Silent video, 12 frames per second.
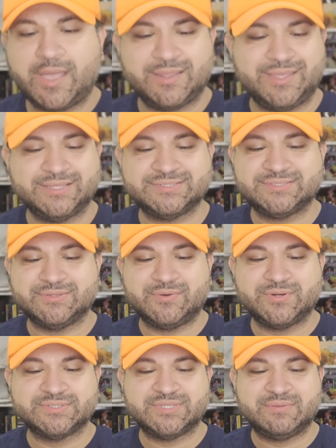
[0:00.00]
Man, he
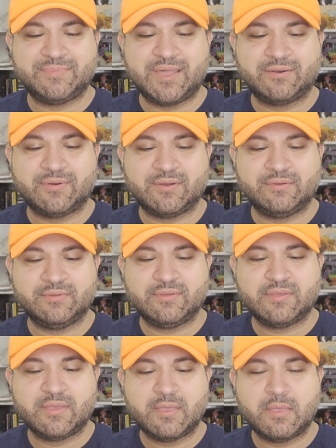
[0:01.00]
snores in the background.
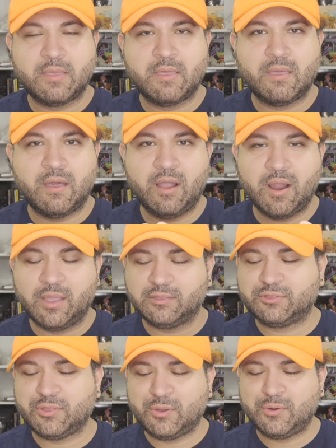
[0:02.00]
All
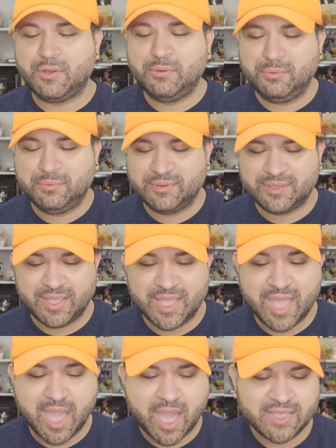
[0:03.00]
right, so
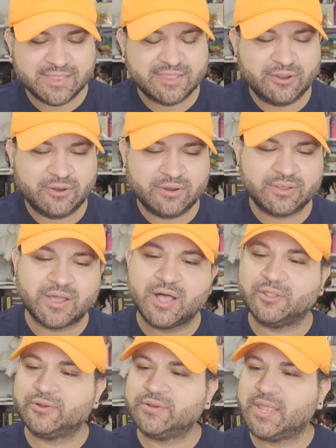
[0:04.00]
is there a
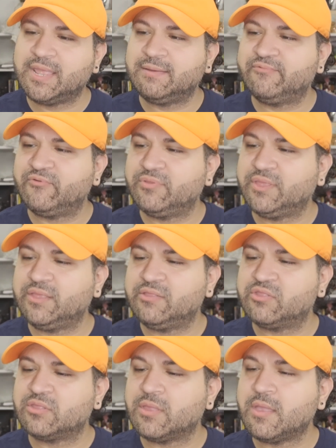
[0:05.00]
color name for
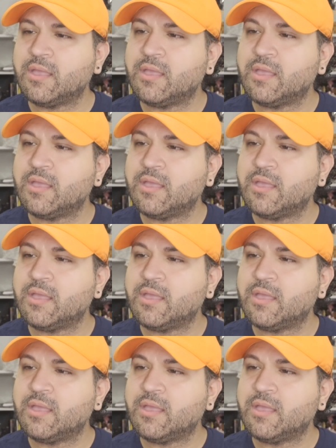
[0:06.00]
these?